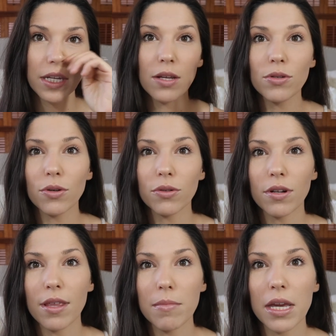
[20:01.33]
He was
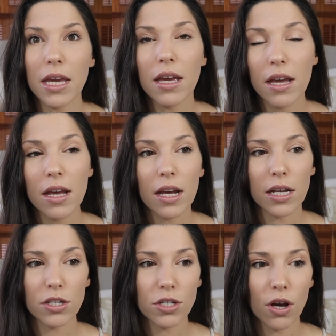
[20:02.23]
older than me,
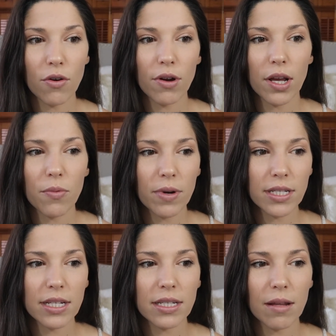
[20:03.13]
and so it
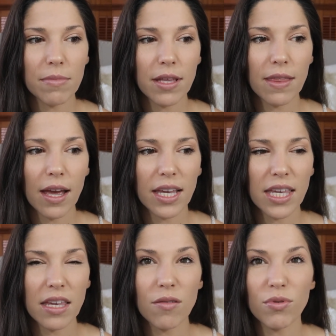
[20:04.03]
wasn't something that
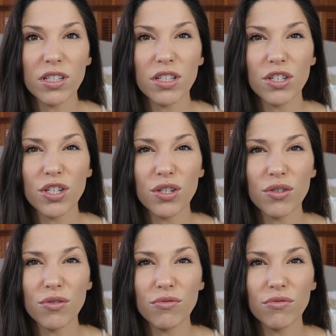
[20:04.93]
he was
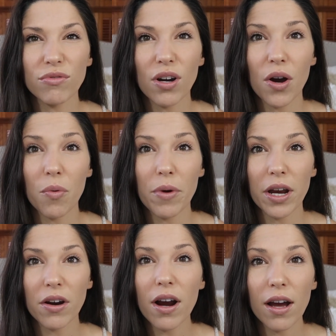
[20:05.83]
too
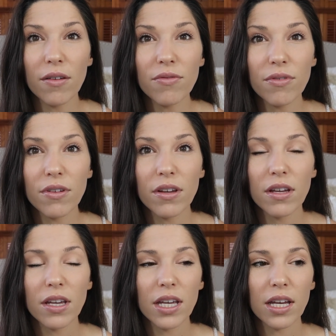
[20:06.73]
aware of,
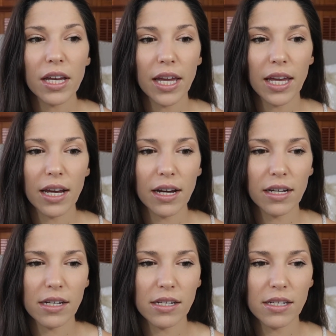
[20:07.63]

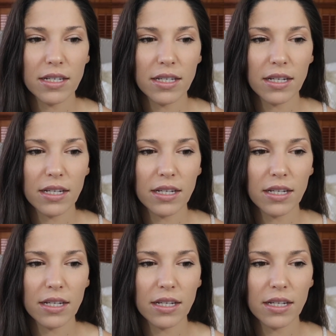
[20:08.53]
and